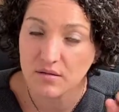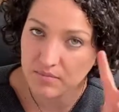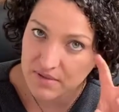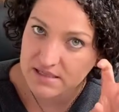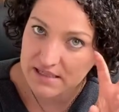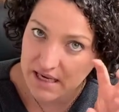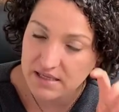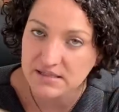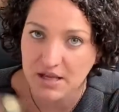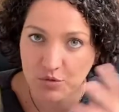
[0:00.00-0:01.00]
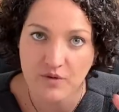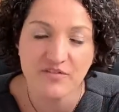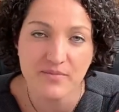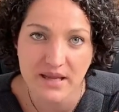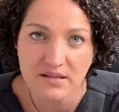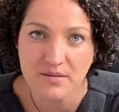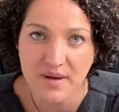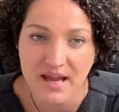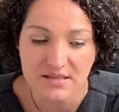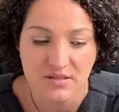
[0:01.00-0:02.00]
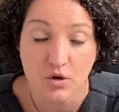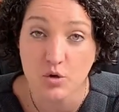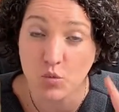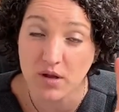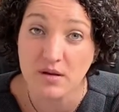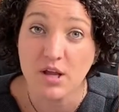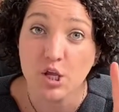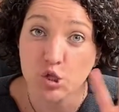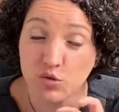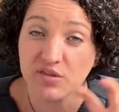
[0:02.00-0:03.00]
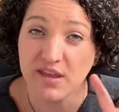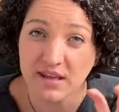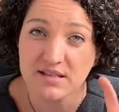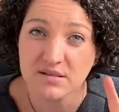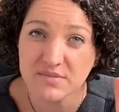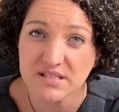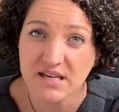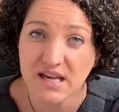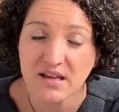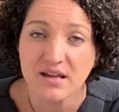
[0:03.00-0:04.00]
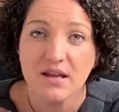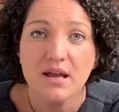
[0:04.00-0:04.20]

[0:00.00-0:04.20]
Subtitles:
that we've made in the past, or what you think is a mistake.